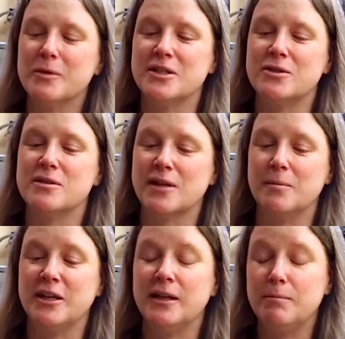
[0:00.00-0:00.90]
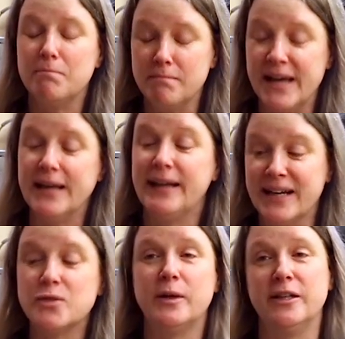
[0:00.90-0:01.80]
with students coming in, male
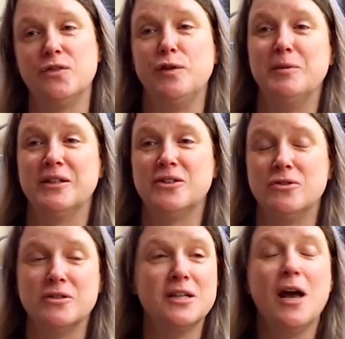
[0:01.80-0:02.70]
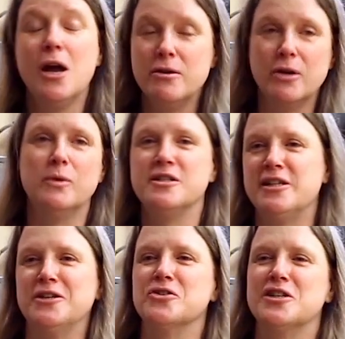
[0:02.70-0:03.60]
as well as female students, no one
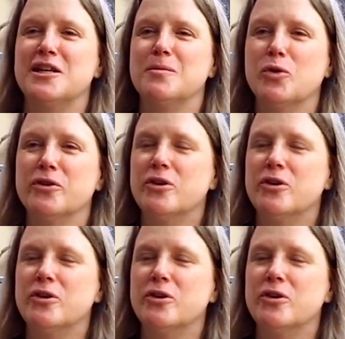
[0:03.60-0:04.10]
tinkers anymore.